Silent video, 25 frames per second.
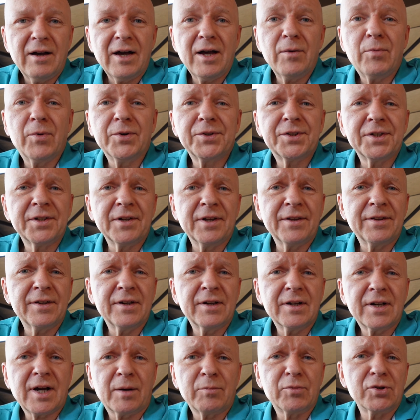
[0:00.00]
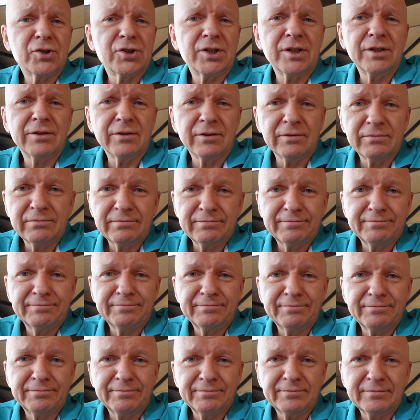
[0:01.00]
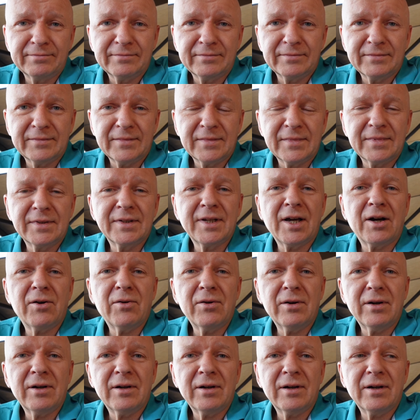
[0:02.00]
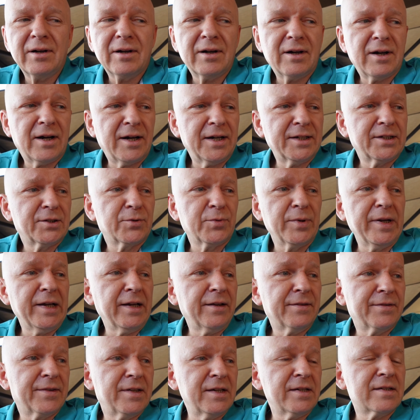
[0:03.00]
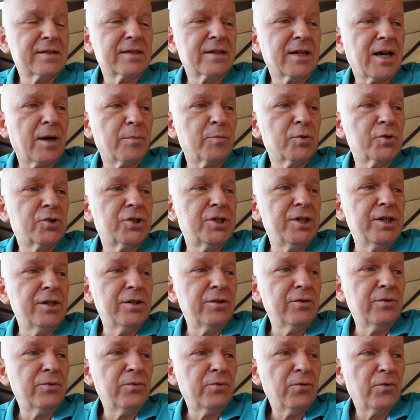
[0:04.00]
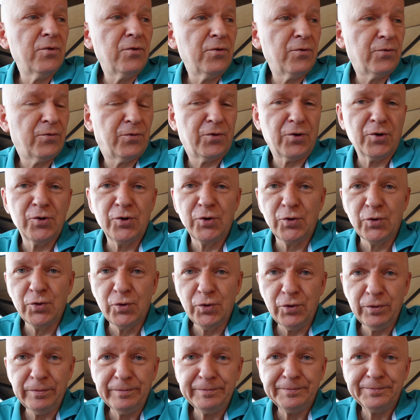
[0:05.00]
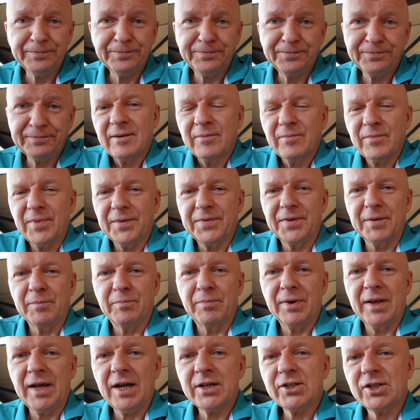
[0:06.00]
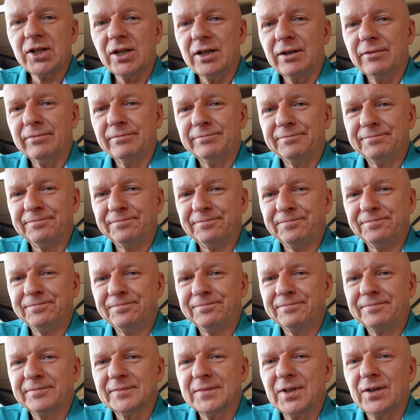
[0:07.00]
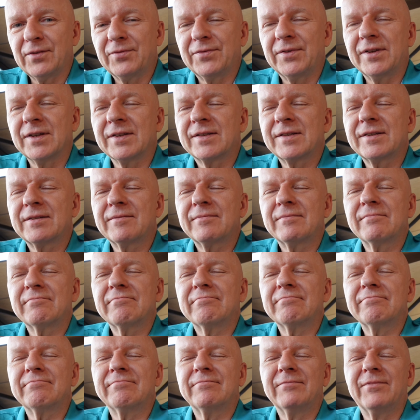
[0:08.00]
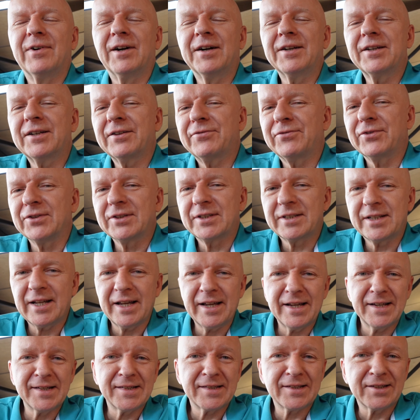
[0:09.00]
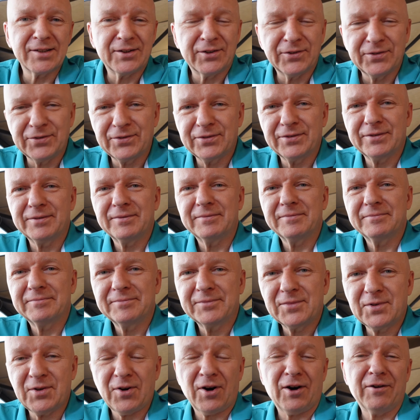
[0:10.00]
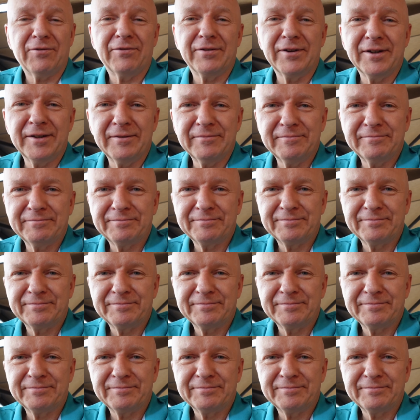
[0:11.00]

I want another cappuccino. Now I drink this cappuccino for you, but the pleasure of this wonderful taste of coffee